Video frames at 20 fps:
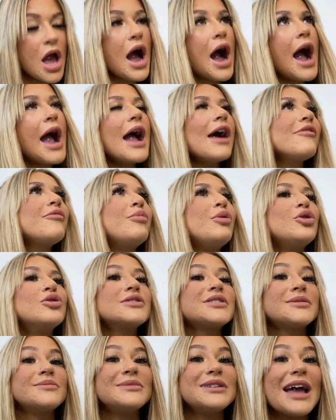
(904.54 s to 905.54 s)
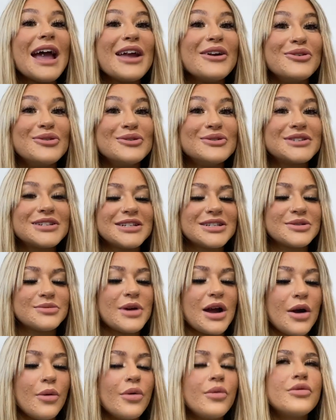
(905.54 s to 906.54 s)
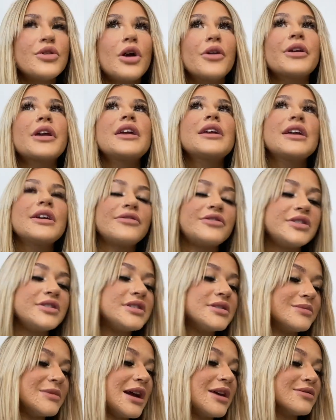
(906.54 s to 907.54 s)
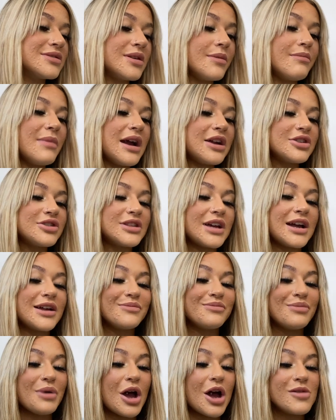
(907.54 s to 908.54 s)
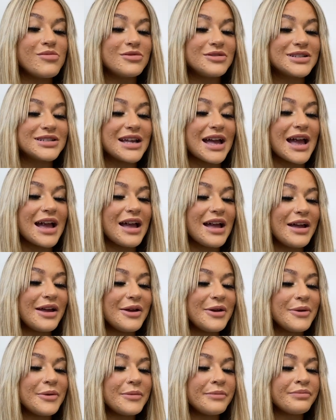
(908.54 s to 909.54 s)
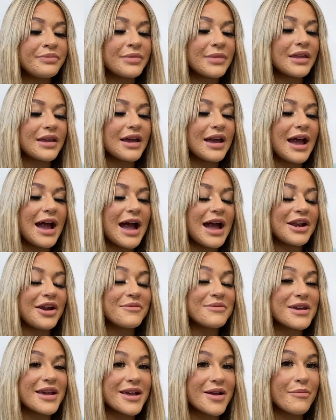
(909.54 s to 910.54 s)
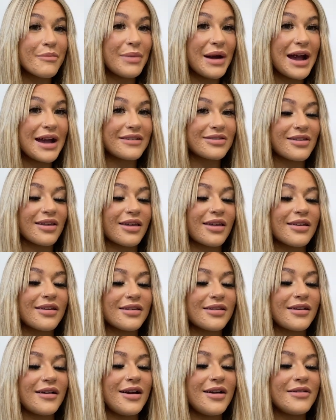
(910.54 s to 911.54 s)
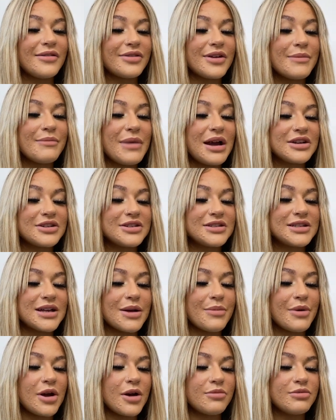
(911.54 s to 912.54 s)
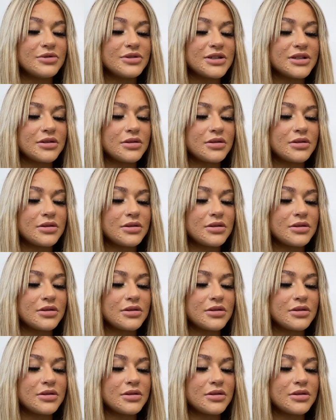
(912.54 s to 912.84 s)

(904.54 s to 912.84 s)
I have bought some nails as well. No, I'm getting gifted some nails that match that purple set. And I'm getting a bag that that matches that purple